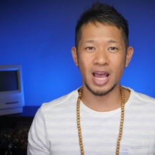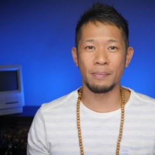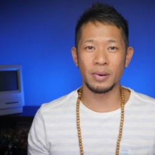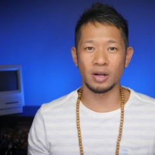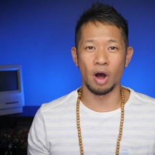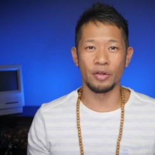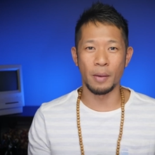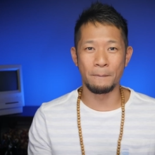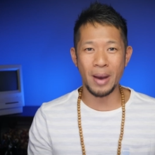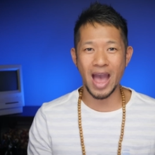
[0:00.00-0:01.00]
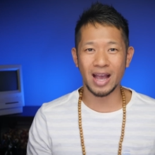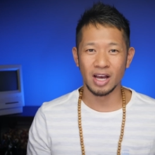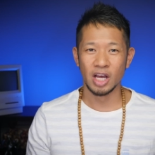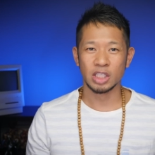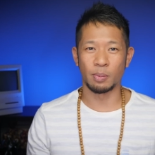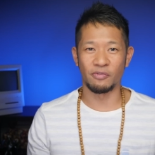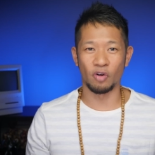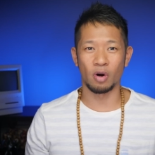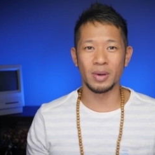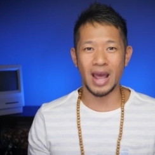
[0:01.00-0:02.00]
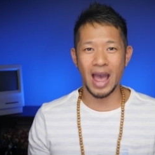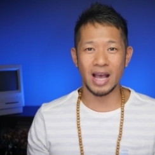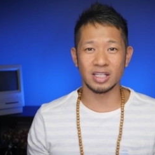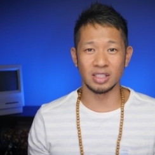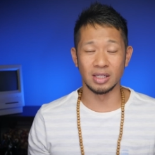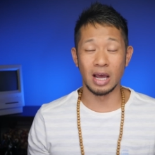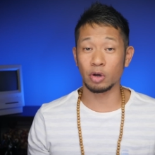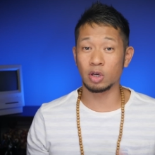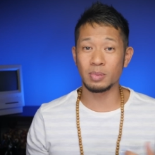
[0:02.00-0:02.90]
tap it on the back to perform an action. Now, it